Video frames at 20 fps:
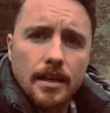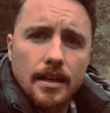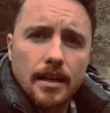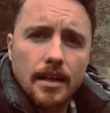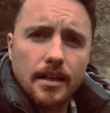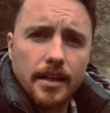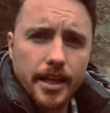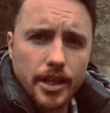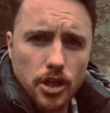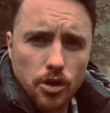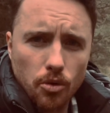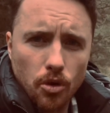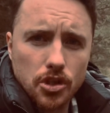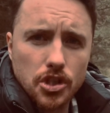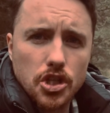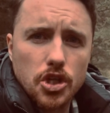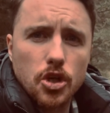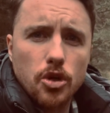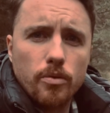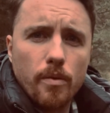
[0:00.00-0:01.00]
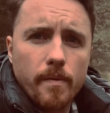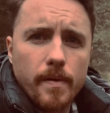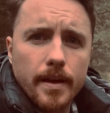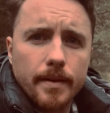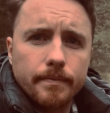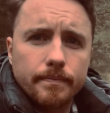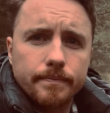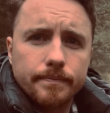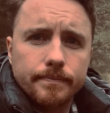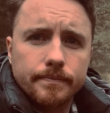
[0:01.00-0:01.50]
I'd like you all to humour me.
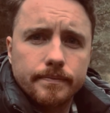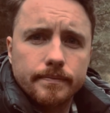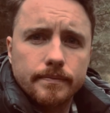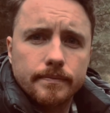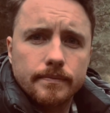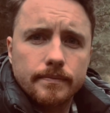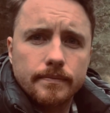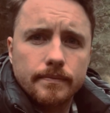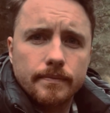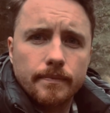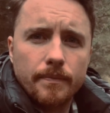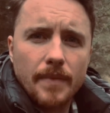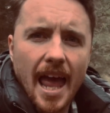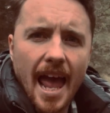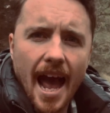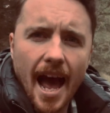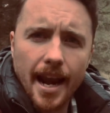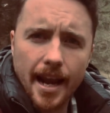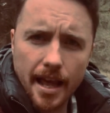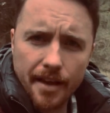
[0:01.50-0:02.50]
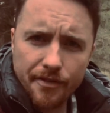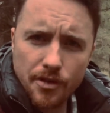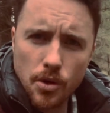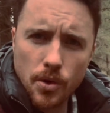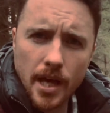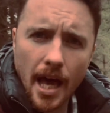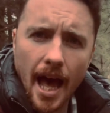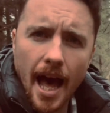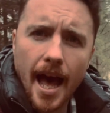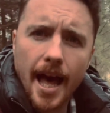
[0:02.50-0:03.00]
And if you
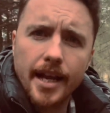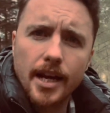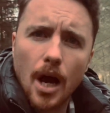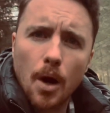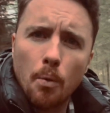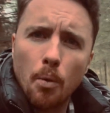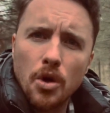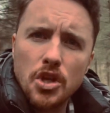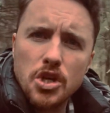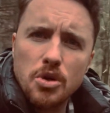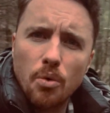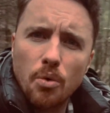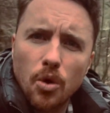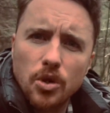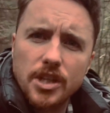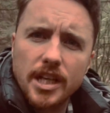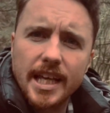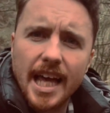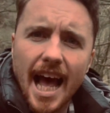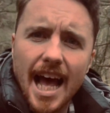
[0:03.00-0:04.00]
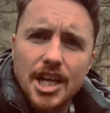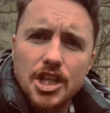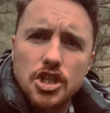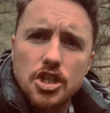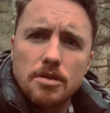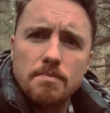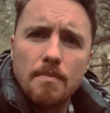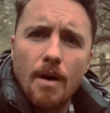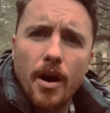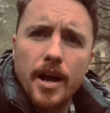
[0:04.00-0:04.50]
can, I want you all to cast your
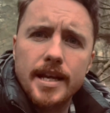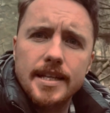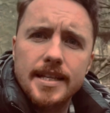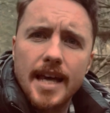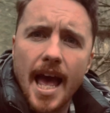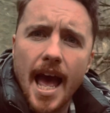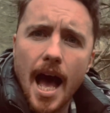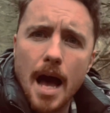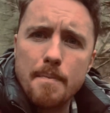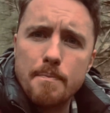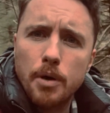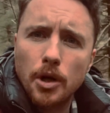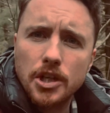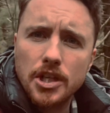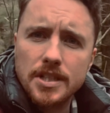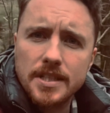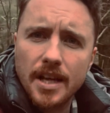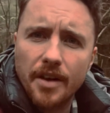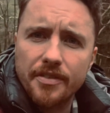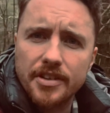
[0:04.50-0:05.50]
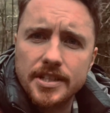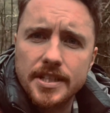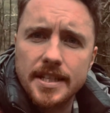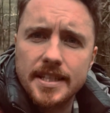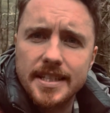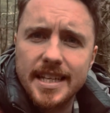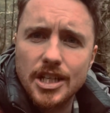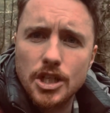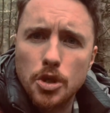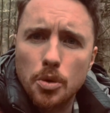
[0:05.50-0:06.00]
mind and put yourself into a
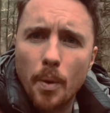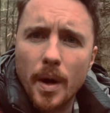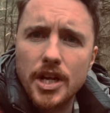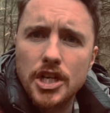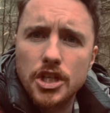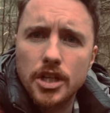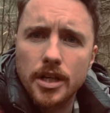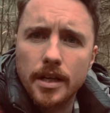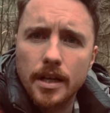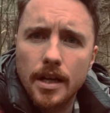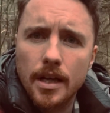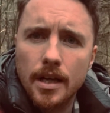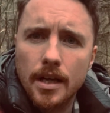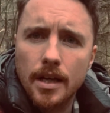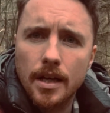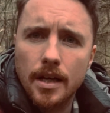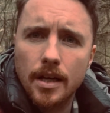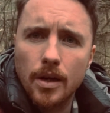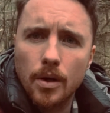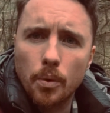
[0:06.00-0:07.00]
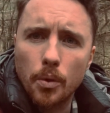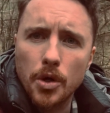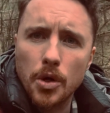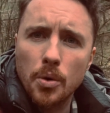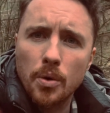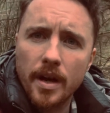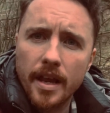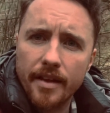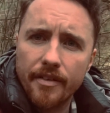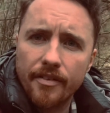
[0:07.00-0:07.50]
situation where you
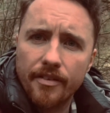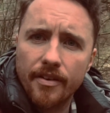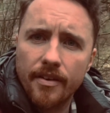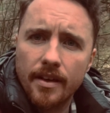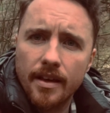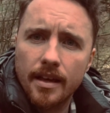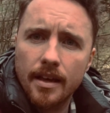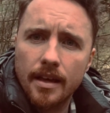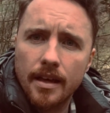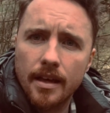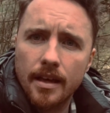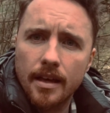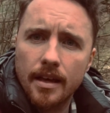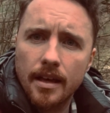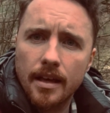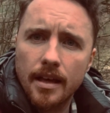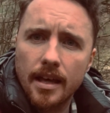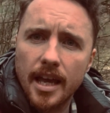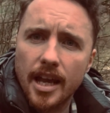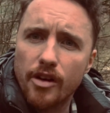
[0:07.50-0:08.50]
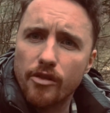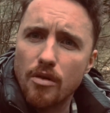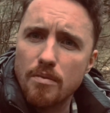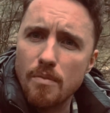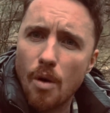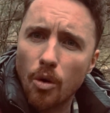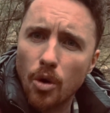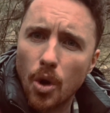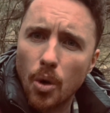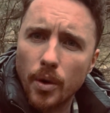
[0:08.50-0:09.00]
live in a
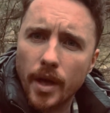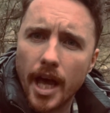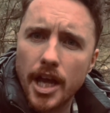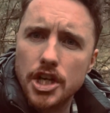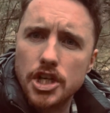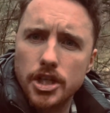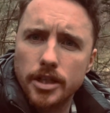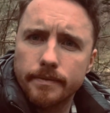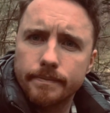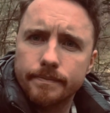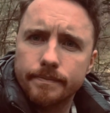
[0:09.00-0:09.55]
remote location.